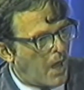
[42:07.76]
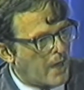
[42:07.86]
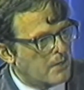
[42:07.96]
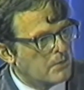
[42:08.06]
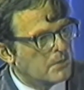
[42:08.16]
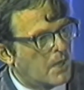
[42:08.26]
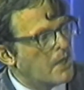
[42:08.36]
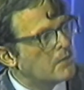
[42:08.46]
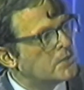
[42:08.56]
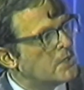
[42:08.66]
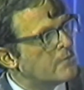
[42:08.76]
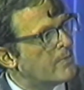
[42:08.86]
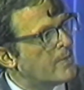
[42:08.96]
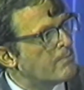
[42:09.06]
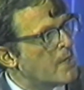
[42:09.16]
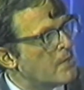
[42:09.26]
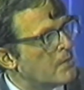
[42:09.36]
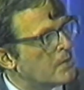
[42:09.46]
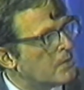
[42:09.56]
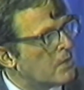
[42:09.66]
I don't see
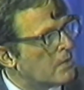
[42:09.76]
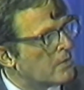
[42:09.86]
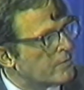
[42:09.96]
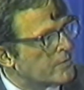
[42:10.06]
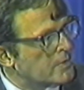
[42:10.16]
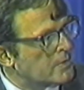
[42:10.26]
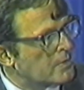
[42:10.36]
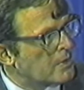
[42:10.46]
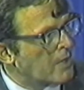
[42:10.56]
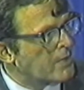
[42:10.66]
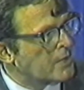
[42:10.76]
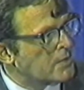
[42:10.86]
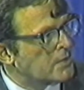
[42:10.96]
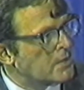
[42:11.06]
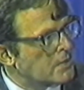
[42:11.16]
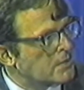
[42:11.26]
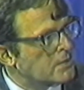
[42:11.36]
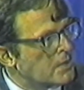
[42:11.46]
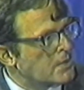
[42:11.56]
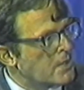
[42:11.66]
many alternatives, I think, is
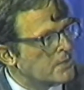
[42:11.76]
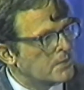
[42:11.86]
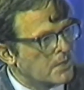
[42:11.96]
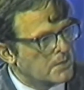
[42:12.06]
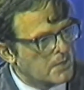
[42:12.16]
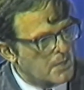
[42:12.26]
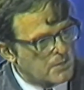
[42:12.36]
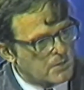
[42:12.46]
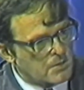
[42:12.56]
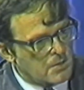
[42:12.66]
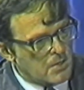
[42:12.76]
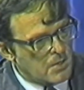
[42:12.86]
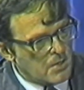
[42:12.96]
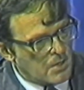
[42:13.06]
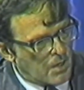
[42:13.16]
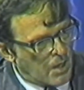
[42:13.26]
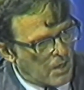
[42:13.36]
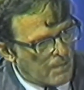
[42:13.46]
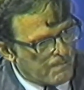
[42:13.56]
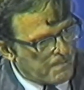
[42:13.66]
the issue.
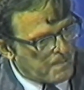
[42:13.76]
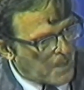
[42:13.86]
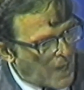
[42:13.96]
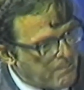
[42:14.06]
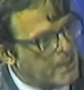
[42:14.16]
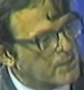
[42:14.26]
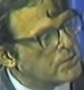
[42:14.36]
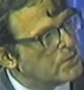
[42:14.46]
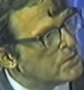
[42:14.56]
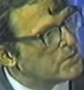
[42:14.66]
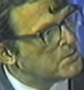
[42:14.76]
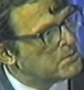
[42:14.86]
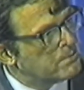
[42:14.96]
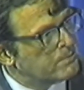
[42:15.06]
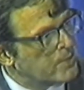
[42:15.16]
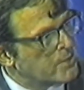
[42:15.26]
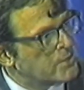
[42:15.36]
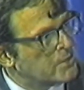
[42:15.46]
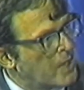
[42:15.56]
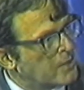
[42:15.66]
I pick and choose pretty
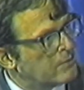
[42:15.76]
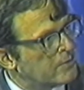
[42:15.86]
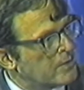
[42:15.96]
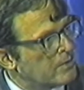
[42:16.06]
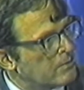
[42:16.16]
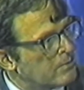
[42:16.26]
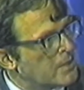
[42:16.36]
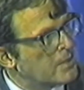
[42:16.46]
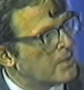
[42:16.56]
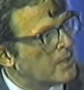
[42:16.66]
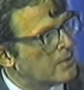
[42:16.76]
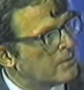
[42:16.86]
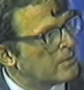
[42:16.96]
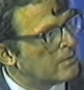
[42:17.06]
selectively within that,